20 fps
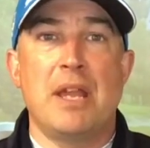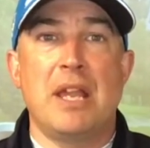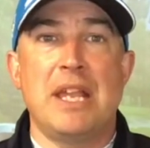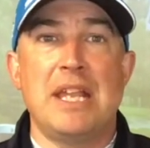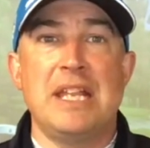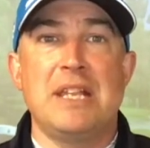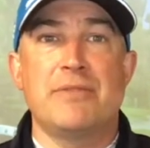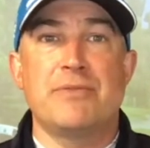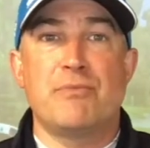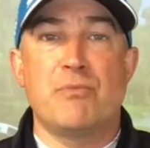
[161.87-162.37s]

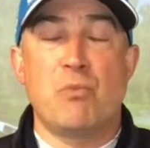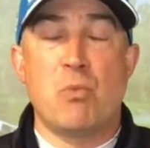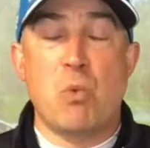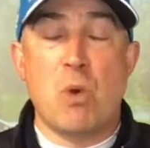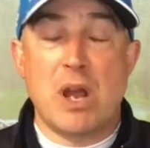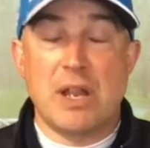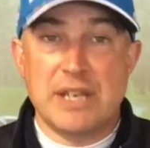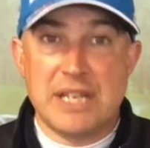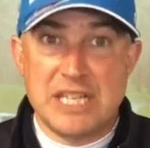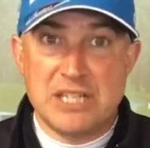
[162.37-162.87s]
He
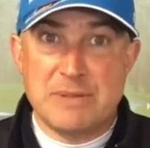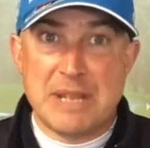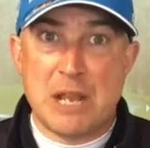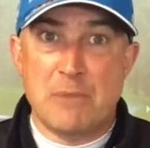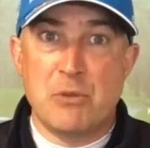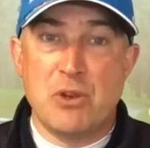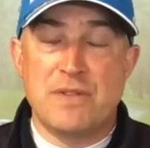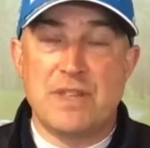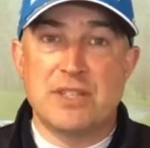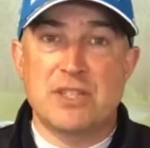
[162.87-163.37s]
won, he's
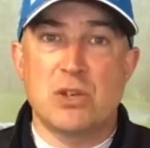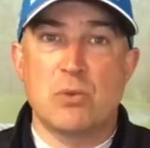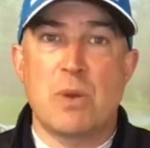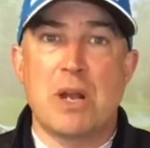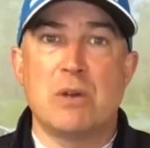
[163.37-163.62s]
now moved into the